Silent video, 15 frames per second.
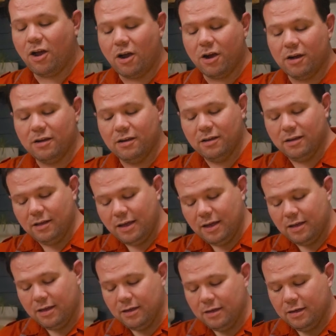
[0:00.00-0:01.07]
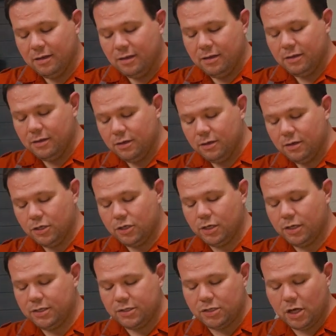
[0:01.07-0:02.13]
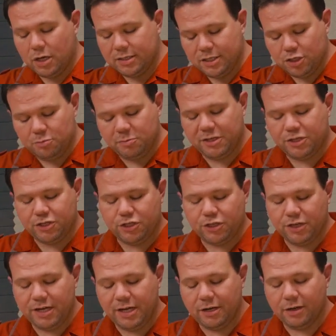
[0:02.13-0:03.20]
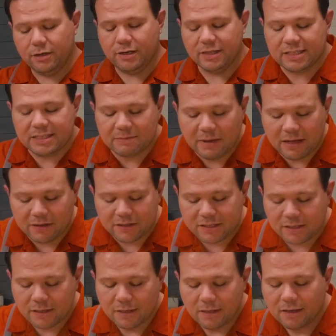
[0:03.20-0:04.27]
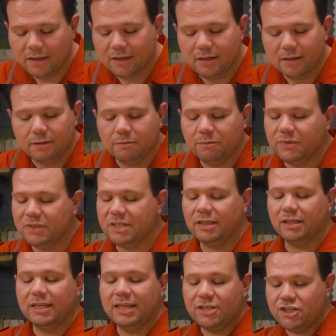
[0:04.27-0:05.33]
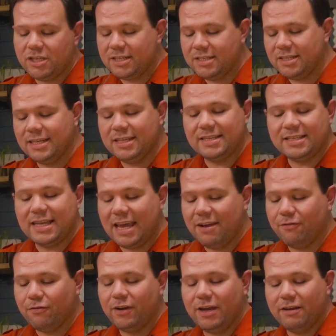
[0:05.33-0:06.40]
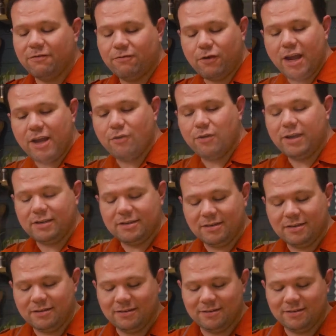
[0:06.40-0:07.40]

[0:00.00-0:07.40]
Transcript: our cooked sausage mixture here. It smells deliciously savory and fragrant.